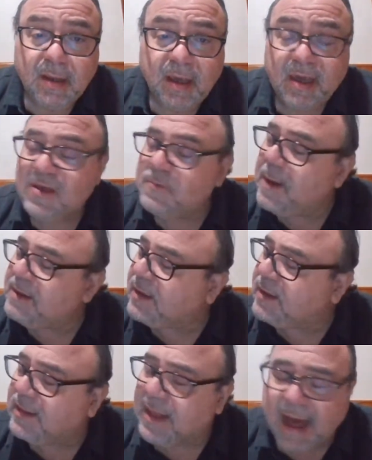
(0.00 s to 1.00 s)
He spent
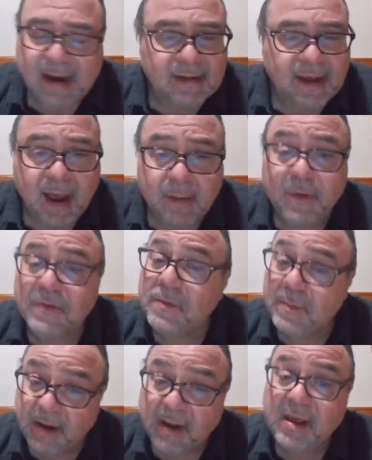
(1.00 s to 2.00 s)
a lot of time with
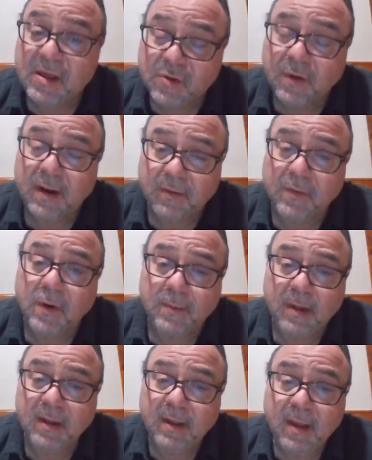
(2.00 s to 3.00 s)
him, and he trained
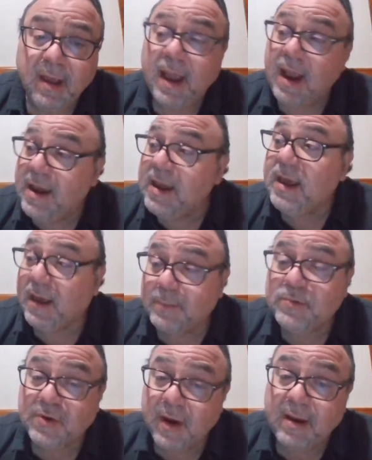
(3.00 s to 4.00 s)
Roma. And he
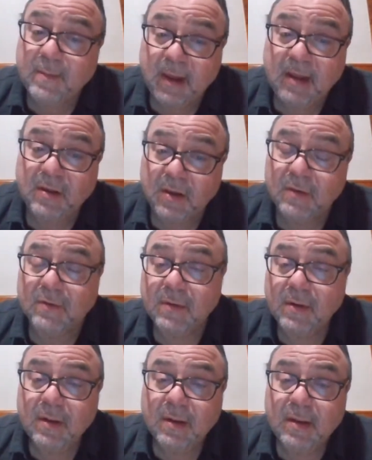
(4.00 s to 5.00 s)
helped train me, too.